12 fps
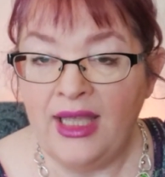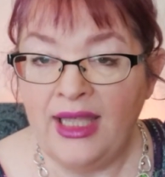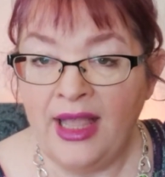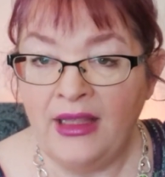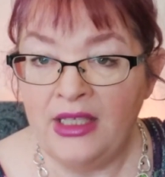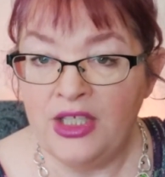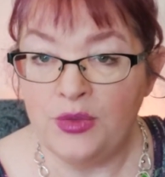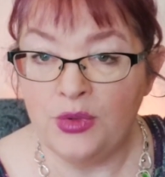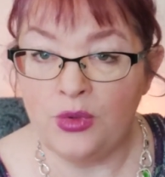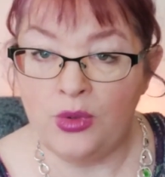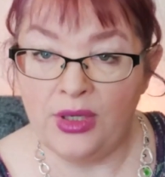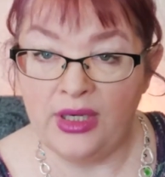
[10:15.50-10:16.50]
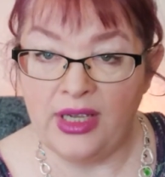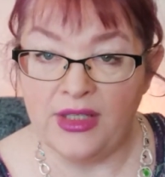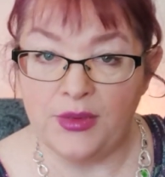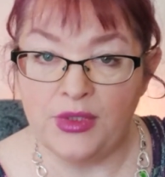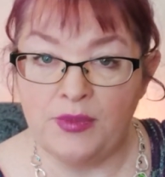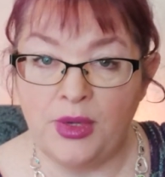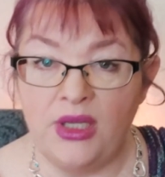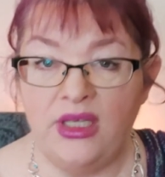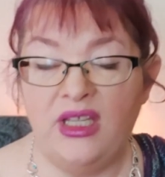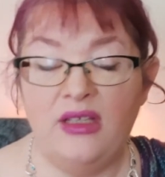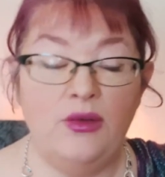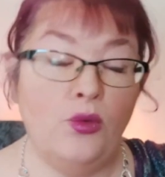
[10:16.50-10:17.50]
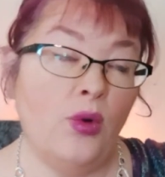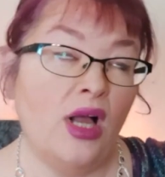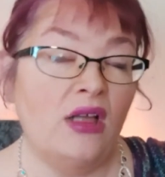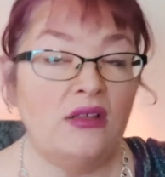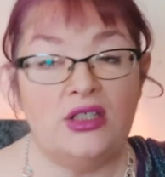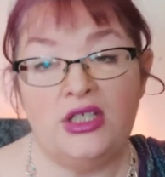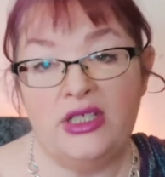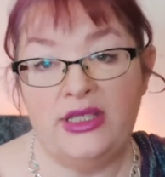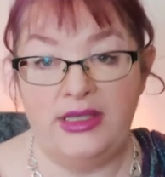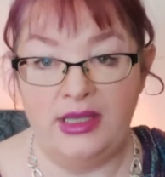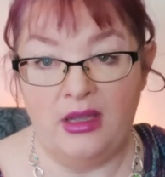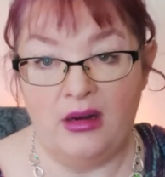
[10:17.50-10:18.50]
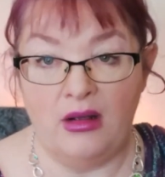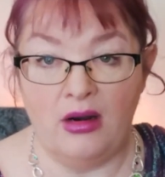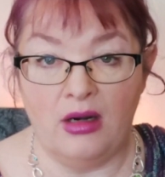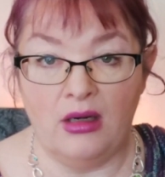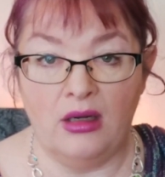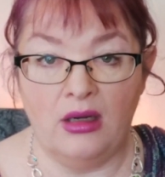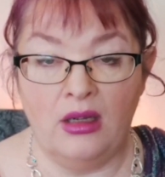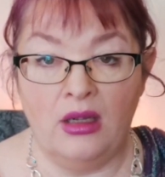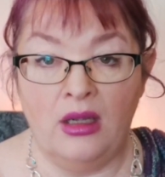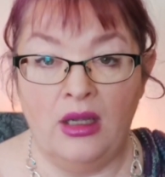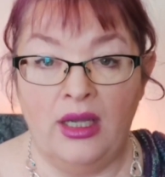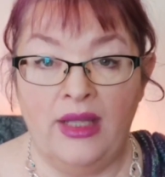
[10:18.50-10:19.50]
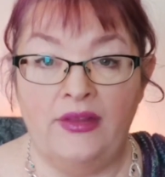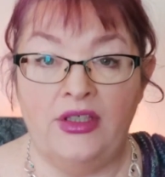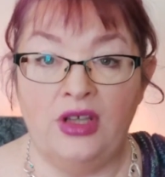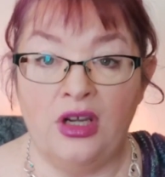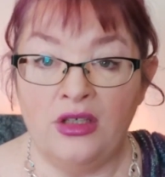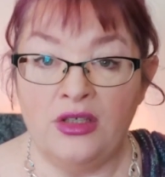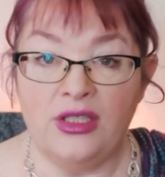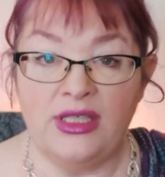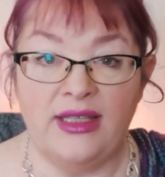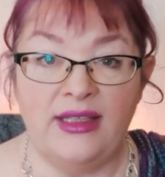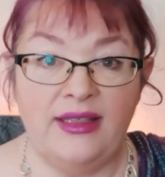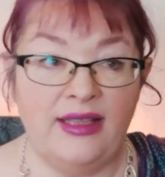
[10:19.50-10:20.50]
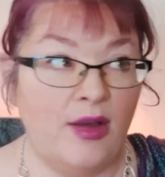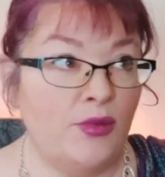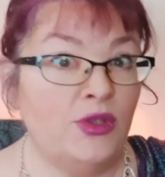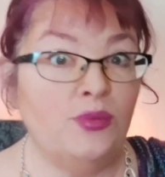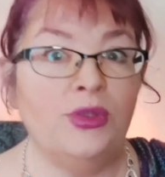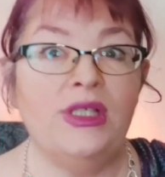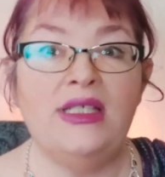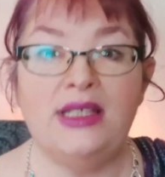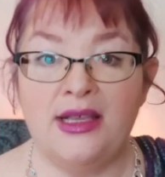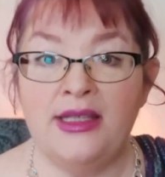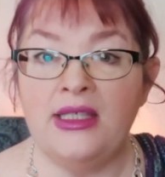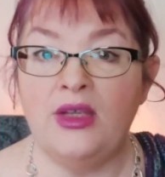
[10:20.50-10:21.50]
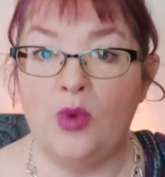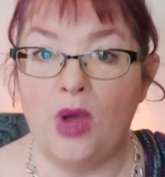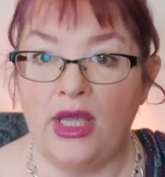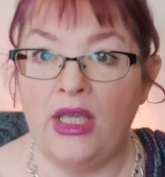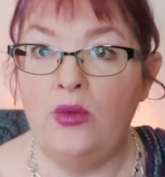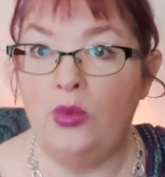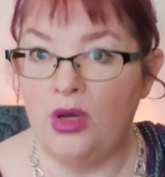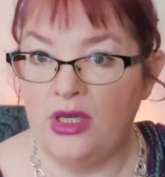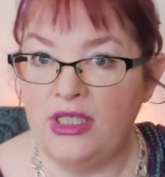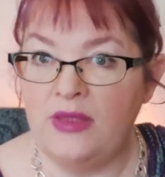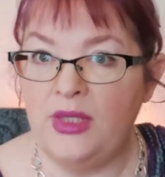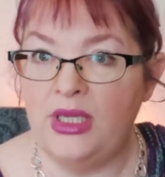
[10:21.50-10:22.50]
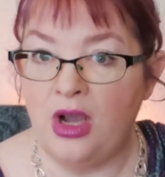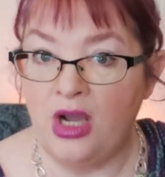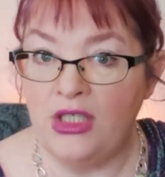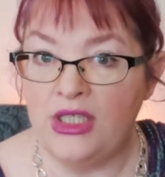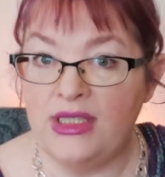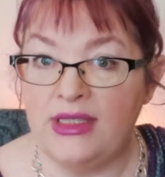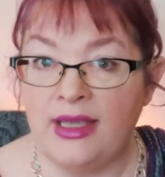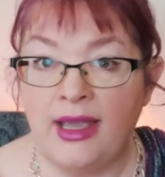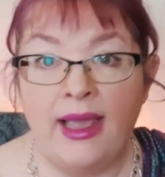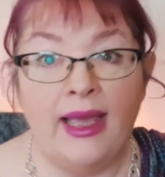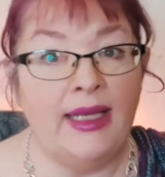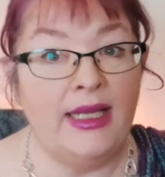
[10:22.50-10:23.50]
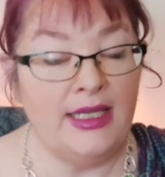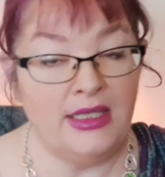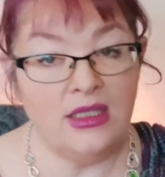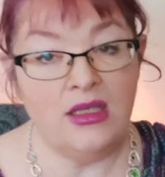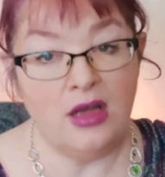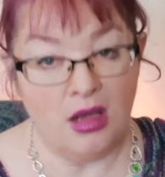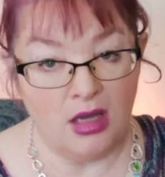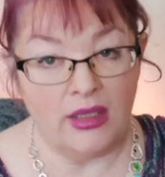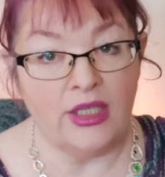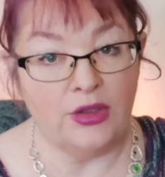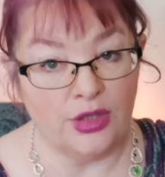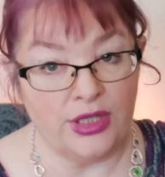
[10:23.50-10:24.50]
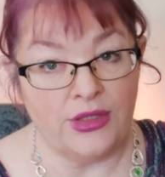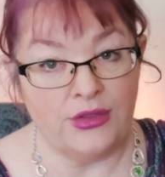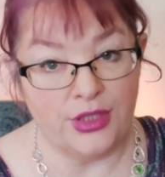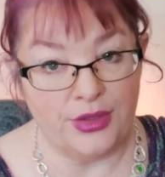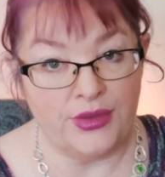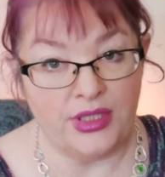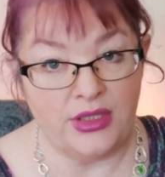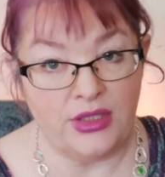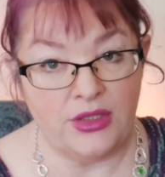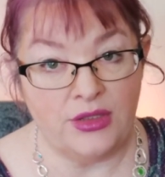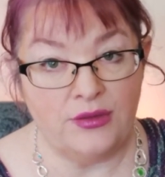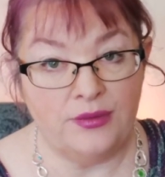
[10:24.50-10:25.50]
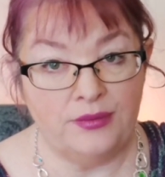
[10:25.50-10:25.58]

Kelly is recorded as responding, "Well, she's DNR." The doctor said that that was precisely why he wanted to be cautious, and he did not increase her dosage.